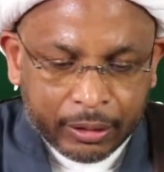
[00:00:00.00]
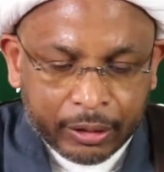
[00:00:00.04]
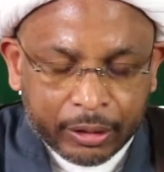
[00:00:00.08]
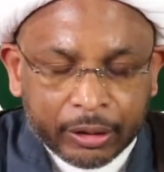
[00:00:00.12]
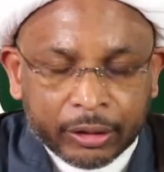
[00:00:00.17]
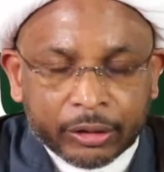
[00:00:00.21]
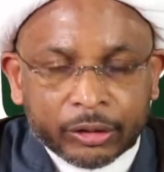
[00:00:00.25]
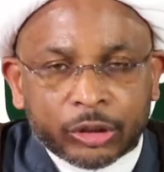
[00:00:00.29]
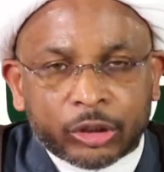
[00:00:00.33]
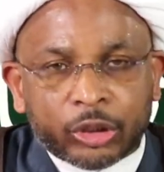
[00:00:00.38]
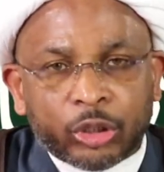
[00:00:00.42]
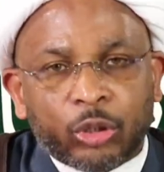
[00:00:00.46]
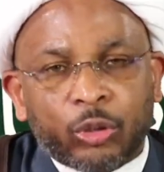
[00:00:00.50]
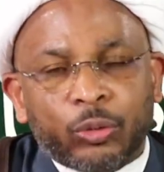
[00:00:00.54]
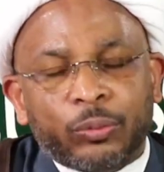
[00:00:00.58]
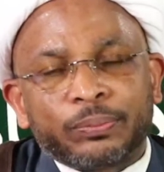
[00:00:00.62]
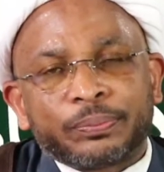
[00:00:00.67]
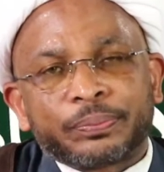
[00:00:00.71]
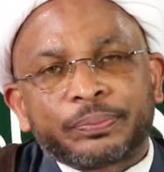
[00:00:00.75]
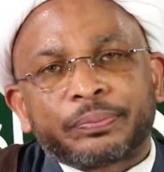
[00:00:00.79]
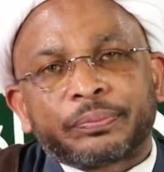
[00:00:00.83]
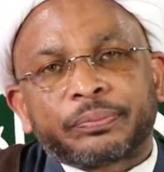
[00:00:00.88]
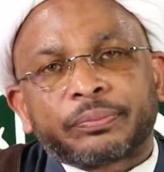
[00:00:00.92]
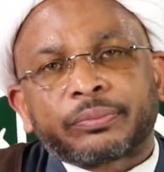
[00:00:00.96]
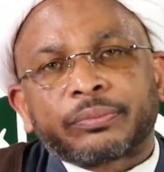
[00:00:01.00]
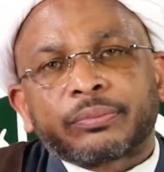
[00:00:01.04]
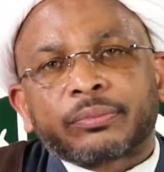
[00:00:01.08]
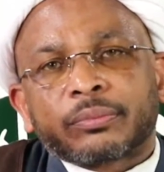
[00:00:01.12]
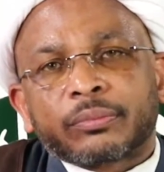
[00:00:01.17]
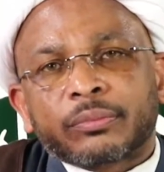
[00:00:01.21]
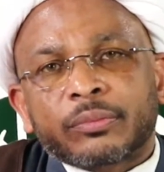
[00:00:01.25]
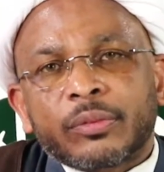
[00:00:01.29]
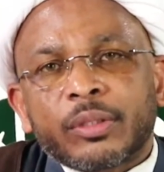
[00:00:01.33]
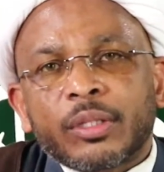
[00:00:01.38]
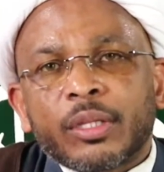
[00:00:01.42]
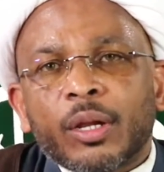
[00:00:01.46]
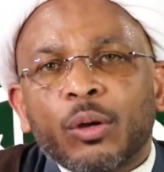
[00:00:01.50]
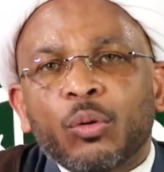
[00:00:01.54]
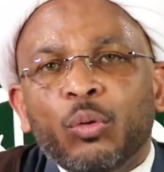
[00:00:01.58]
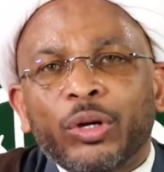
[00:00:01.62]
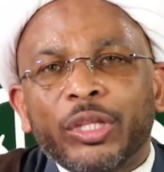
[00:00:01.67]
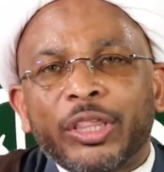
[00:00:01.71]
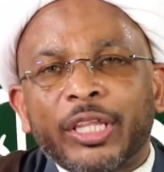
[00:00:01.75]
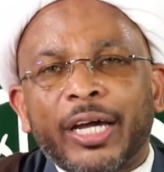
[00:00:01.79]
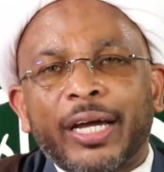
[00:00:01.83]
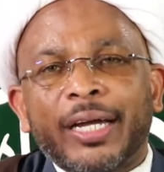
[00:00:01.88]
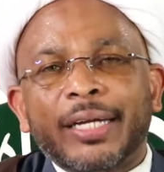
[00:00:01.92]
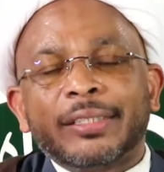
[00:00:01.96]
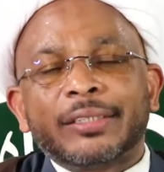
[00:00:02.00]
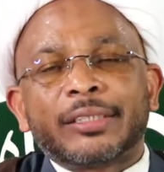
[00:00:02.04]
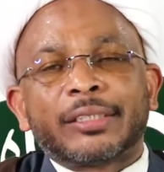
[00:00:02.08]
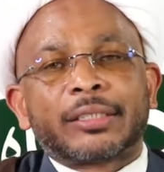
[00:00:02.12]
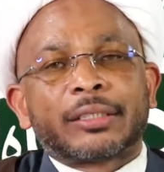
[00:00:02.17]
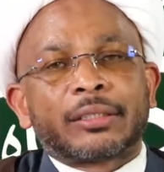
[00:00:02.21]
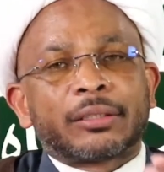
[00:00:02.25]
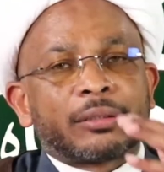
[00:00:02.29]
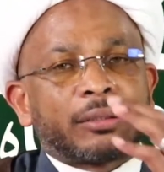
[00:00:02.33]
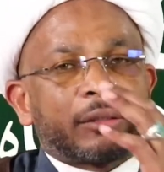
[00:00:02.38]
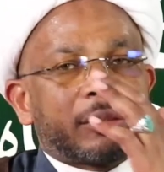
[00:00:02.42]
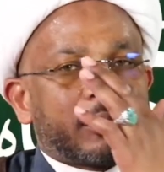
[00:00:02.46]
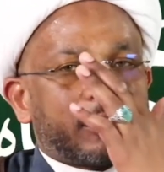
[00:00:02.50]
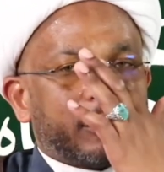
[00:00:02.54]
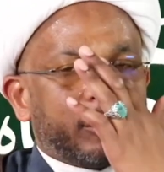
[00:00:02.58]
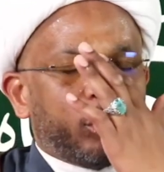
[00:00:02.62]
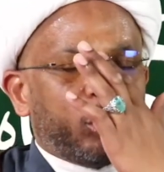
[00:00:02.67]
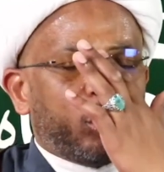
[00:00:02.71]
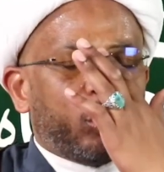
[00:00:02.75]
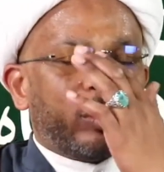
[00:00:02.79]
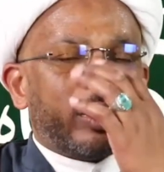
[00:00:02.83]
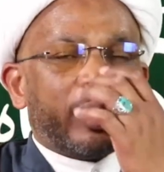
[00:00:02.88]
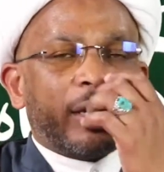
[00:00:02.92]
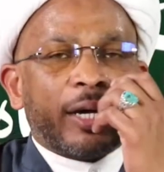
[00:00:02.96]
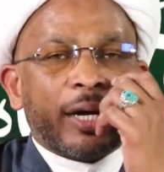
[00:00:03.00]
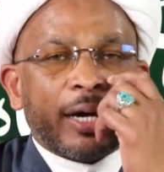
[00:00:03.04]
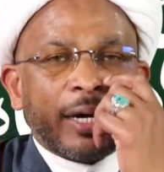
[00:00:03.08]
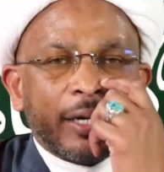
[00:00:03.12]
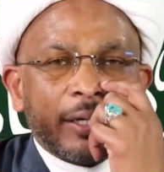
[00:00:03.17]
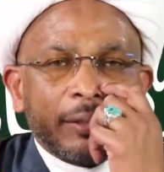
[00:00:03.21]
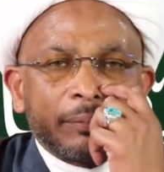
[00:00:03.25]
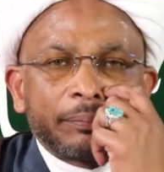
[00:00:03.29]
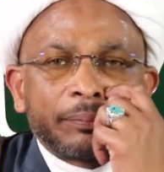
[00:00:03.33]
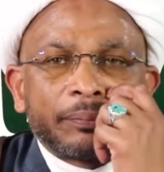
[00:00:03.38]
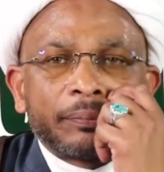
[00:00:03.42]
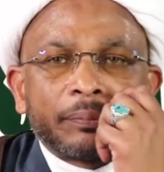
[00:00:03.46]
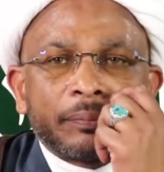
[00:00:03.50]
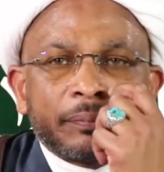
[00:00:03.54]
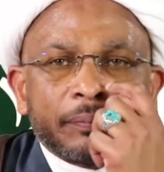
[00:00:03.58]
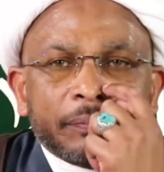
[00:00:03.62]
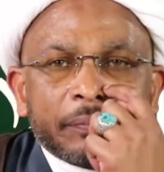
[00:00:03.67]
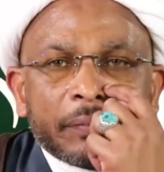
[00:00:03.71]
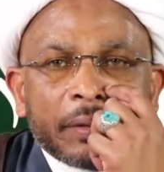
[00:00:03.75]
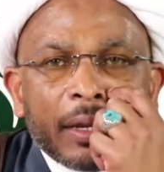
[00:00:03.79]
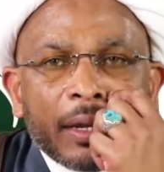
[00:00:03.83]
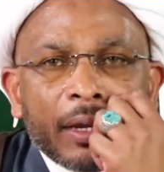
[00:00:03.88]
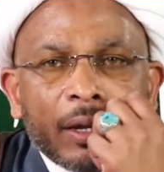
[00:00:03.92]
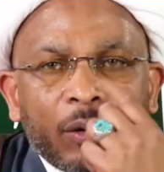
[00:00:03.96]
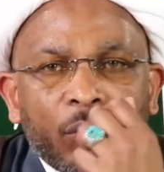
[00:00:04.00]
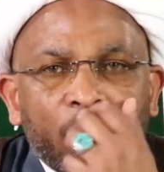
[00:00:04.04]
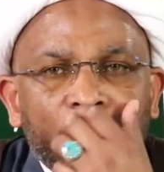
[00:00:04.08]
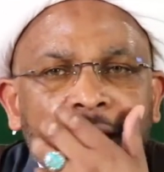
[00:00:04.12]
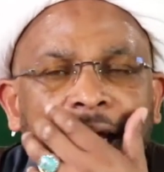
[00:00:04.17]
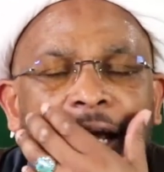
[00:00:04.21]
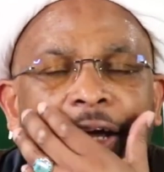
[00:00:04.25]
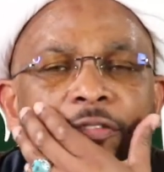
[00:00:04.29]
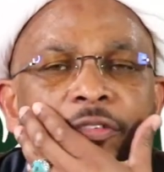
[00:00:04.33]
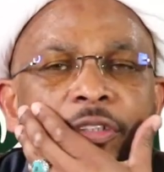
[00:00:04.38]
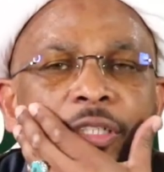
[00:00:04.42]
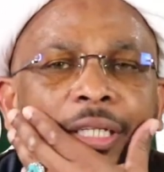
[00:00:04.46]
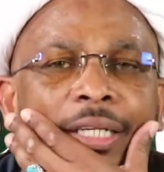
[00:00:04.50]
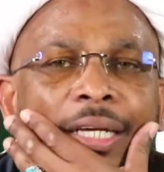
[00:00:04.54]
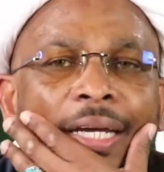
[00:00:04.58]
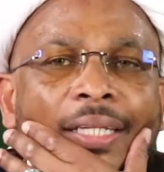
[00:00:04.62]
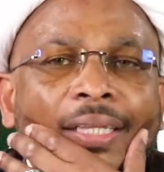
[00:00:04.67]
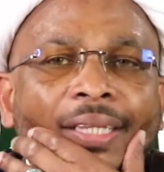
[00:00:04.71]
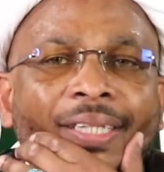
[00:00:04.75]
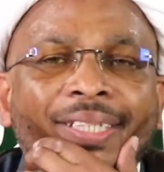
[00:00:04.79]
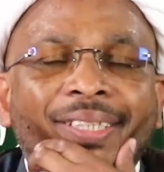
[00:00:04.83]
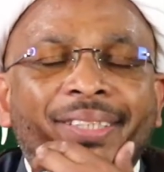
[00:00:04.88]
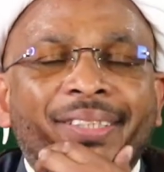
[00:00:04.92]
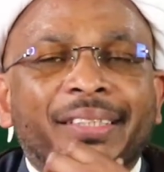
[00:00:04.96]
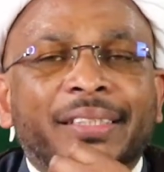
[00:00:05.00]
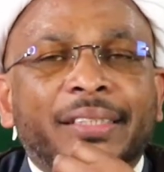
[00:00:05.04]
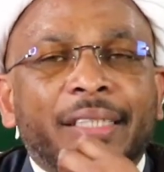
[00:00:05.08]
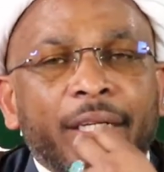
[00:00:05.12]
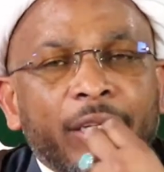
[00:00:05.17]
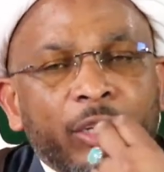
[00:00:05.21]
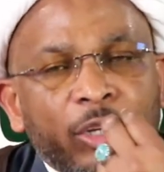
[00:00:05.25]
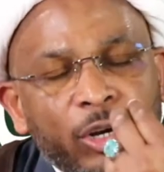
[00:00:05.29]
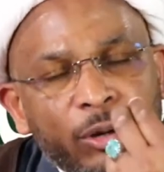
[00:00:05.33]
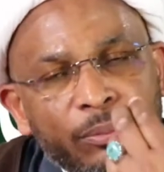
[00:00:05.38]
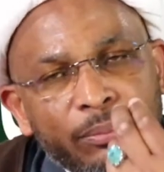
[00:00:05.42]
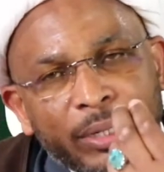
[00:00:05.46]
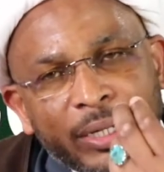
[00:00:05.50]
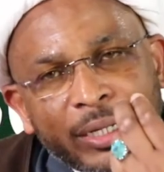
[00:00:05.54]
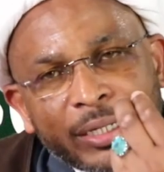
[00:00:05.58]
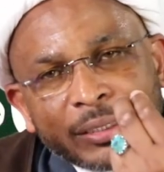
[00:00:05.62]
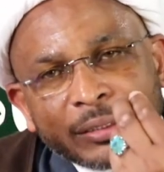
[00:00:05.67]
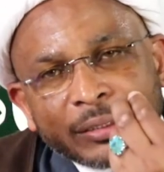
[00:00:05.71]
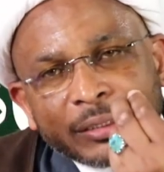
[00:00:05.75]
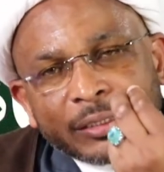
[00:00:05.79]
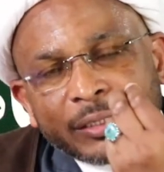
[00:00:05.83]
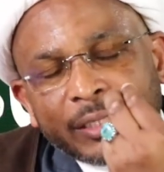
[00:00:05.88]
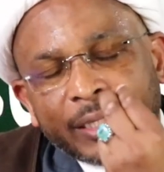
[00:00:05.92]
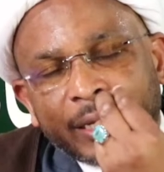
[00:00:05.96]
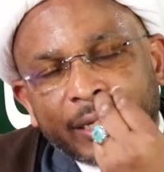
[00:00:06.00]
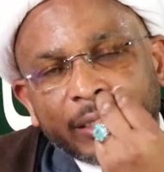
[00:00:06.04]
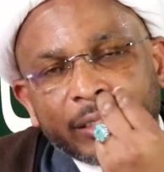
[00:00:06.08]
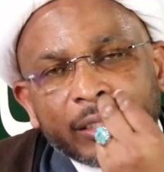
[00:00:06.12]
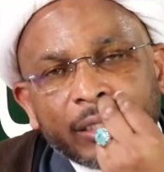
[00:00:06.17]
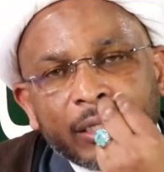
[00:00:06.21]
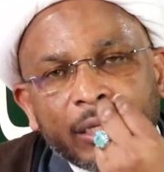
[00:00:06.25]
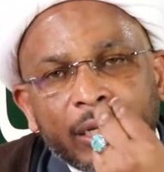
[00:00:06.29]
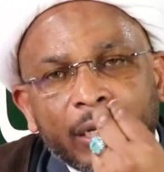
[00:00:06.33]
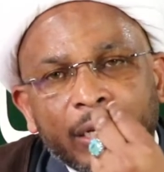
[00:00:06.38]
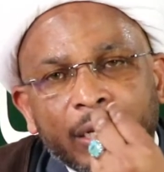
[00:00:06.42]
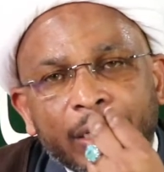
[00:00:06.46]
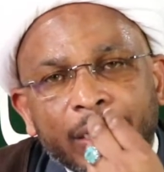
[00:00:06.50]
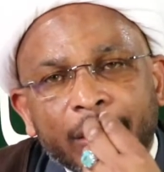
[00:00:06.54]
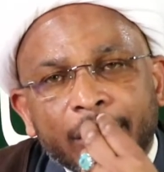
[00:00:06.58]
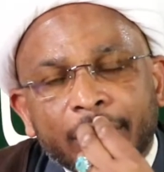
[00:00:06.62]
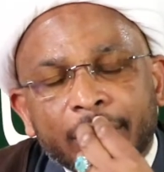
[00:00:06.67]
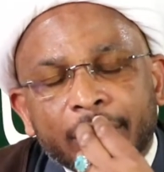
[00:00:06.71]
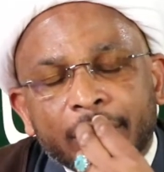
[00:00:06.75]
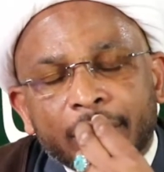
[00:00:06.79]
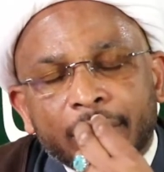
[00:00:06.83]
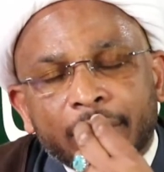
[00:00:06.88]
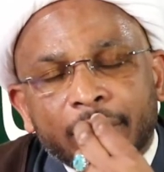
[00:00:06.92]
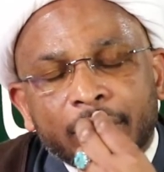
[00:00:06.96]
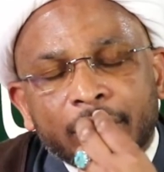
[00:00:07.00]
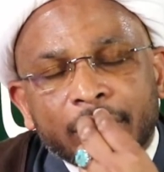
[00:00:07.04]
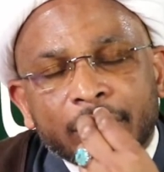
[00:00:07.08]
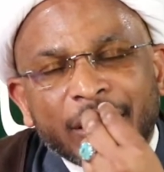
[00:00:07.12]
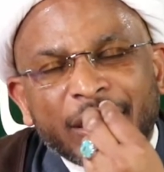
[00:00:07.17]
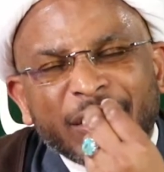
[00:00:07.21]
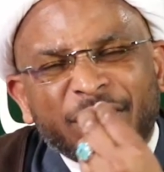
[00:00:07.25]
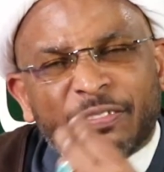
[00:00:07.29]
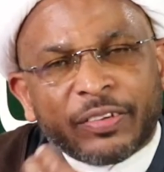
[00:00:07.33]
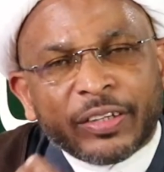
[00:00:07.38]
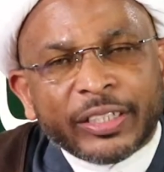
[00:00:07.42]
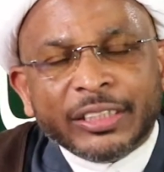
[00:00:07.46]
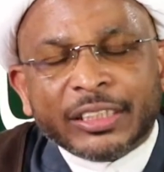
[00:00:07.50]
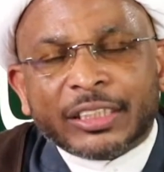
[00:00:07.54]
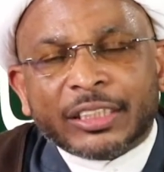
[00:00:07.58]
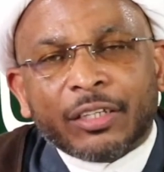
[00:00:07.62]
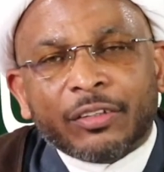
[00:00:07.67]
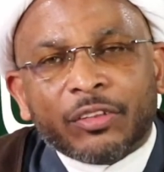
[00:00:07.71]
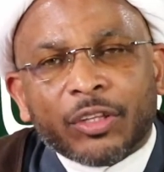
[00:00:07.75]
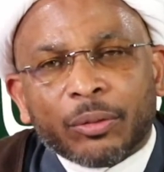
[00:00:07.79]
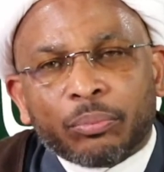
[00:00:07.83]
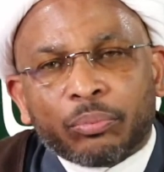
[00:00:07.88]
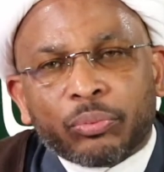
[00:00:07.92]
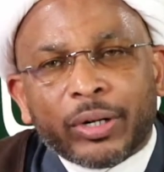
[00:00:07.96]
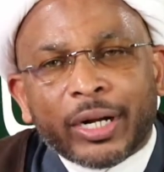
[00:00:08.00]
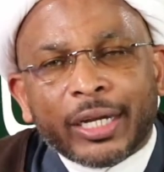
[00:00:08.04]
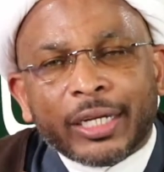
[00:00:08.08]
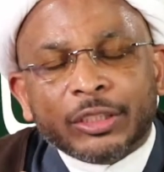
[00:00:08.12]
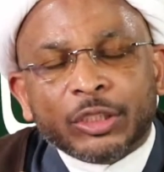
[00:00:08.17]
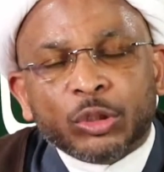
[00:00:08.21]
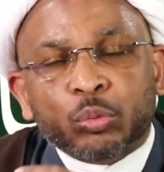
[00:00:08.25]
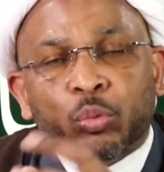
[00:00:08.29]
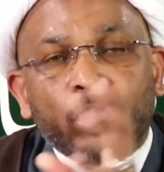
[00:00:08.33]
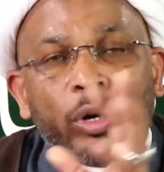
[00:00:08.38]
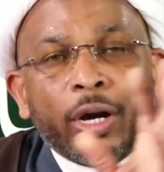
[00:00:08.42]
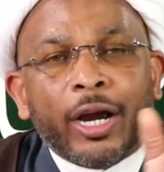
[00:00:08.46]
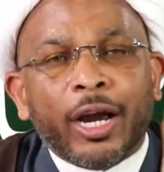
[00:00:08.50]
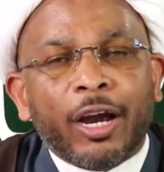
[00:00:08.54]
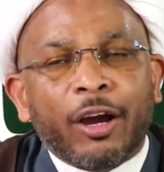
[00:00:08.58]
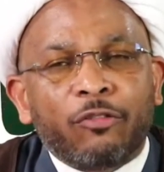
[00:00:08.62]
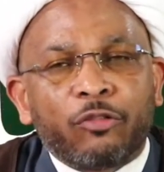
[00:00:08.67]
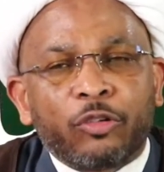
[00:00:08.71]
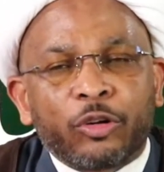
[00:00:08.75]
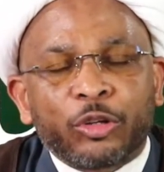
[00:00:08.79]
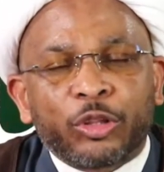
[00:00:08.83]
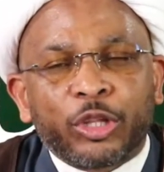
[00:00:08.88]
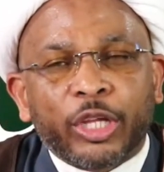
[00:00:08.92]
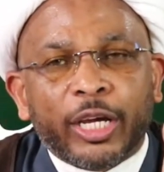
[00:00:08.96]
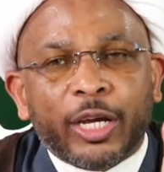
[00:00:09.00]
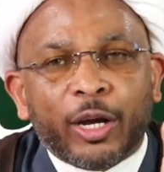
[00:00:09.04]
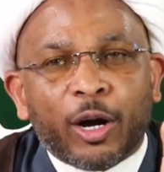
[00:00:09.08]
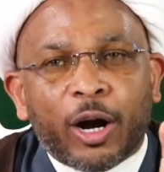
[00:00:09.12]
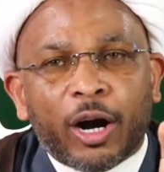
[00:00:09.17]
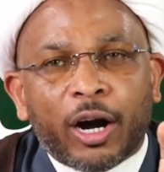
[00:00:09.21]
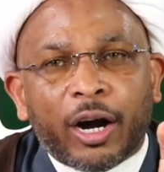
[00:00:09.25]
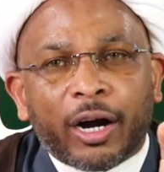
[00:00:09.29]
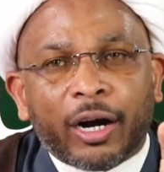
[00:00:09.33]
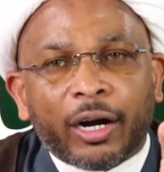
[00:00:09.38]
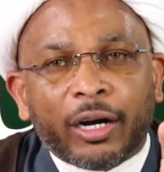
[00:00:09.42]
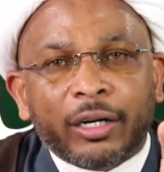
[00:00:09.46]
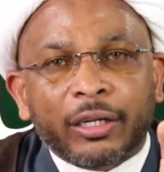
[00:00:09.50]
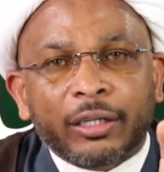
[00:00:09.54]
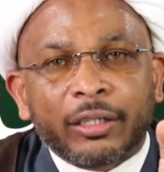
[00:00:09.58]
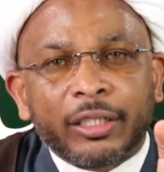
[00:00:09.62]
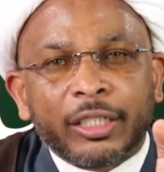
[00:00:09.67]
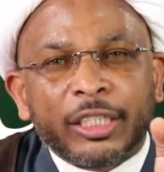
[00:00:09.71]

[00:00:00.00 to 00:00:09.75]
So with us, you and I, we have to get this in our minds that defense of the press wherever they are.